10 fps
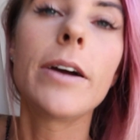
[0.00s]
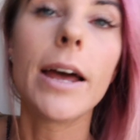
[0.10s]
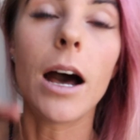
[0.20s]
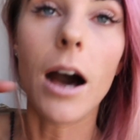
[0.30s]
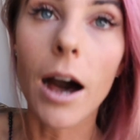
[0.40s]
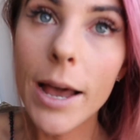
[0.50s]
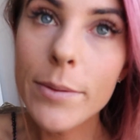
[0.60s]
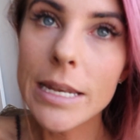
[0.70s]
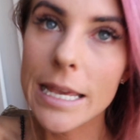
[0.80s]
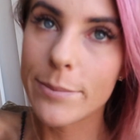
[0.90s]
All right,
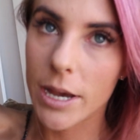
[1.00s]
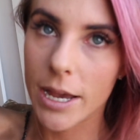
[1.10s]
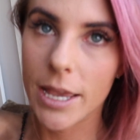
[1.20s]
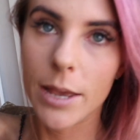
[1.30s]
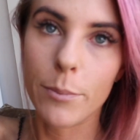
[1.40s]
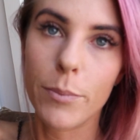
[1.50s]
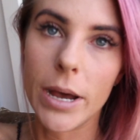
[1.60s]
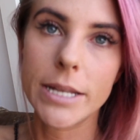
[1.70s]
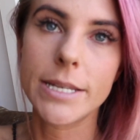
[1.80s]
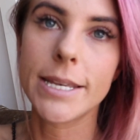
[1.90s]
I'm gonna get my
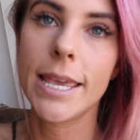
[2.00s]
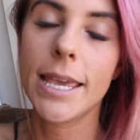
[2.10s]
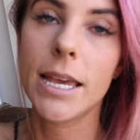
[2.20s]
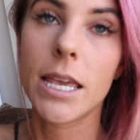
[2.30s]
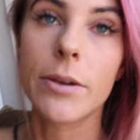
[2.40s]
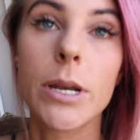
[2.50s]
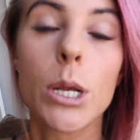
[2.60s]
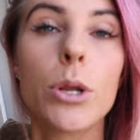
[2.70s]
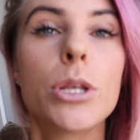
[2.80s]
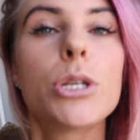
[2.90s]
butt into gear, get
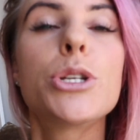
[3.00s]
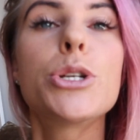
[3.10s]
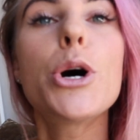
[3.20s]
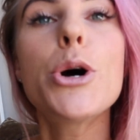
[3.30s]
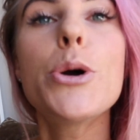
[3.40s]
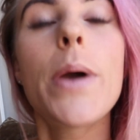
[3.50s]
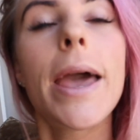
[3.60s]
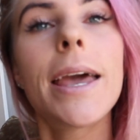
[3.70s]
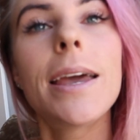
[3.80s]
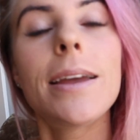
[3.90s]
ready to go to the
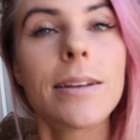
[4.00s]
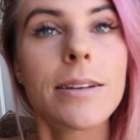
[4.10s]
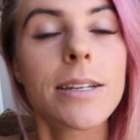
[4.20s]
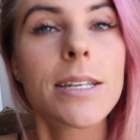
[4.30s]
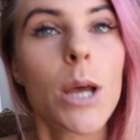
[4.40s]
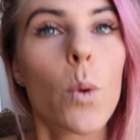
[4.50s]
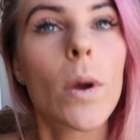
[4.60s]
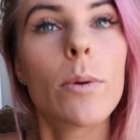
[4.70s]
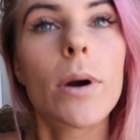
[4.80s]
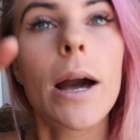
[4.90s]
show,
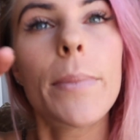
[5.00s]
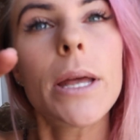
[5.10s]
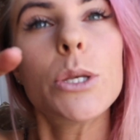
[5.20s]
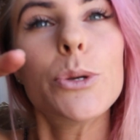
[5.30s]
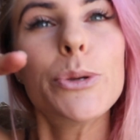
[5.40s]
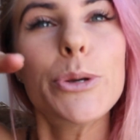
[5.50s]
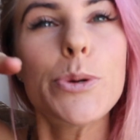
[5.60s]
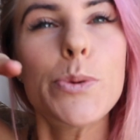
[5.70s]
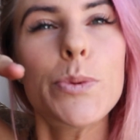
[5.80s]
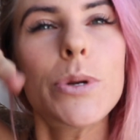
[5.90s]
and we will come back to you
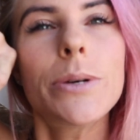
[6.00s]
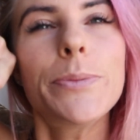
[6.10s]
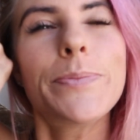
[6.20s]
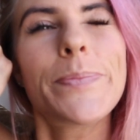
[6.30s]
soon.